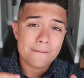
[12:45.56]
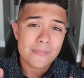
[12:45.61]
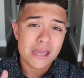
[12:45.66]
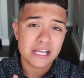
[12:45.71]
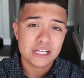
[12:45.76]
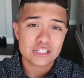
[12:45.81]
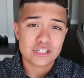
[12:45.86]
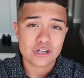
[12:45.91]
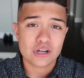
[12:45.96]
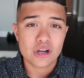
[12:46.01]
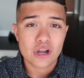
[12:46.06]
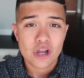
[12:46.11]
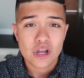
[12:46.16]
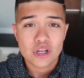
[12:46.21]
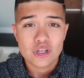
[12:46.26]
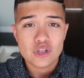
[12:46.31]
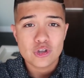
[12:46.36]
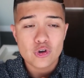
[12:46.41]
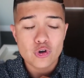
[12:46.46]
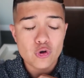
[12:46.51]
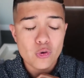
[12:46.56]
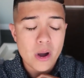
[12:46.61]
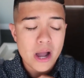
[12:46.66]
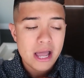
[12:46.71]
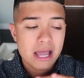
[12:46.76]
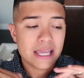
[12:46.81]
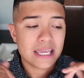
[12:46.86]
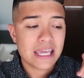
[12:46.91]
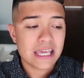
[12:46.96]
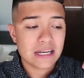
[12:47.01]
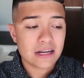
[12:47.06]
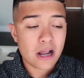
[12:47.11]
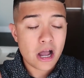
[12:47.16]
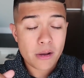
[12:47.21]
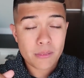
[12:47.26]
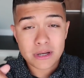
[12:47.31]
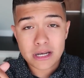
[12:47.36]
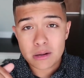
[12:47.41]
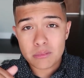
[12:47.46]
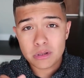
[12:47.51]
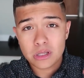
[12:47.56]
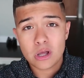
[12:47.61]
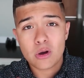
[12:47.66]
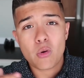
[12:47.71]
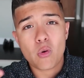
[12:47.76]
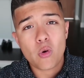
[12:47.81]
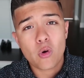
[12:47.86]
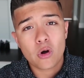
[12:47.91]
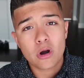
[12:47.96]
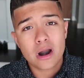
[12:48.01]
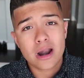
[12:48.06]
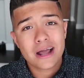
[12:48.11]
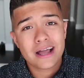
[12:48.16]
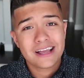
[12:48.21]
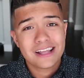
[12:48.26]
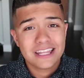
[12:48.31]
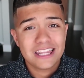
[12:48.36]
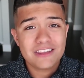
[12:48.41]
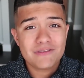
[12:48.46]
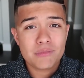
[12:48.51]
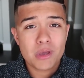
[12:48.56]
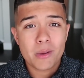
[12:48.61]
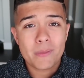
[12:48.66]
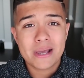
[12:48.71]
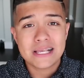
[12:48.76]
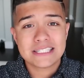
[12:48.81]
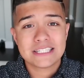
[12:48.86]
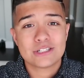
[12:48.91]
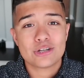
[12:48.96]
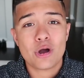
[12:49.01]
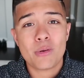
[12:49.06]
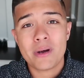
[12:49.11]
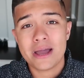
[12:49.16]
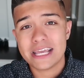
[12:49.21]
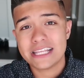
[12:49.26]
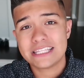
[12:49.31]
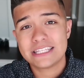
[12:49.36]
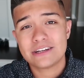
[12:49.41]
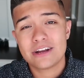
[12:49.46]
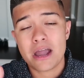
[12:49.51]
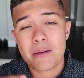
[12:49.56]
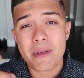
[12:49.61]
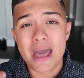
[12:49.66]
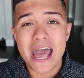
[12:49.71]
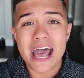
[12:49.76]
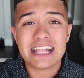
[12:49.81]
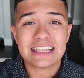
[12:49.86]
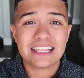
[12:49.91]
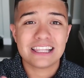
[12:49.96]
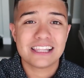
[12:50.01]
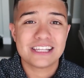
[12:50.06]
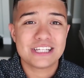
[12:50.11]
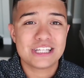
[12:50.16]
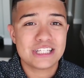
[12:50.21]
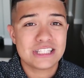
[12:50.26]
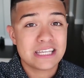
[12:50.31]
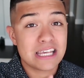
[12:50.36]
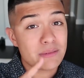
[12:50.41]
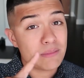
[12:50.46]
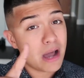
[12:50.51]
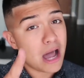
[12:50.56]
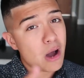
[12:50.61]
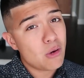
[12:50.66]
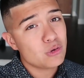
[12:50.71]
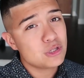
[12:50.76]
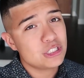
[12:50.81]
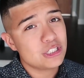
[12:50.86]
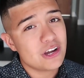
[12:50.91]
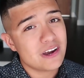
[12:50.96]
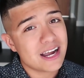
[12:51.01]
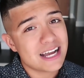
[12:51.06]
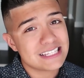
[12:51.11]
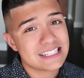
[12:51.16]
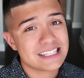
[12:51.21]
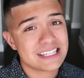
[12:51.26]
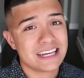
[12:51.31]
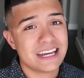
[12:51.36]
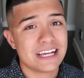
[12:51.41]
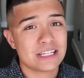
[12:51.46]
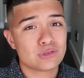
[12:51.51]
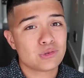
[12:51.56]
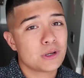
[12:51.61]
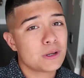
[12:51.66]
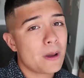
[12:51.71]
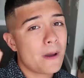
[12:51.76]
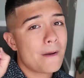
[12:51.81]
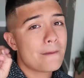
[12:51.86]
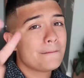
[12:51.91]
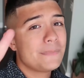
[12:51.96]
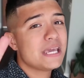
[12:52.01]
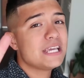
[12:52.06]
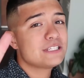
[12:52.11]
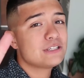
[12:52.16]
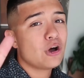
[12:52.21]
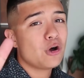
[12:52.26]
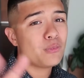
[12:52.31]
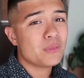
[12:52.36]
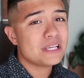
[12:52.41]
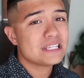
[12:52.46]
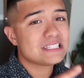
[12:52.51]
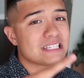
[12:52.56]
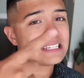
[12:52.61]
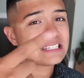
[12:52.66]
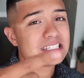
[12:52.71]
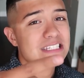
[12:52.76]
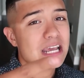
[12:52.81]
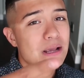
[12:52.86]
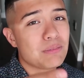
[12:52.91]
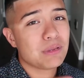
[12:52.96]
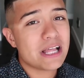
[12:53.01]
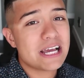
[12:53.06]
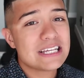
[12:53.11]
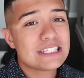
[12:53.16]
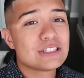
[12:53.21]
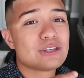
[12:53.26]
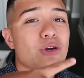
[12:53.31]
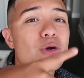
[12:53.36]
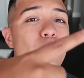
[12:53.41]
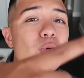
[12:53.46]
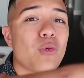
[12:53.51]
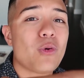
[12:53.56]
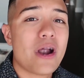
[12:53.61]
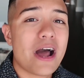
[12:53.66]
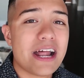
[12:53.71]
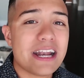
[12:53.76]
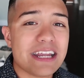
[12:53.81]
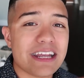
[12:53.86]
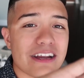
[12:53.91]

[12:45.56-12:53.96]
make sure you can comment down below or leave me a message on my Instagram at @thelegitim. I will see y'all guys in the next one. Peace, homies. Stay blessed. We're out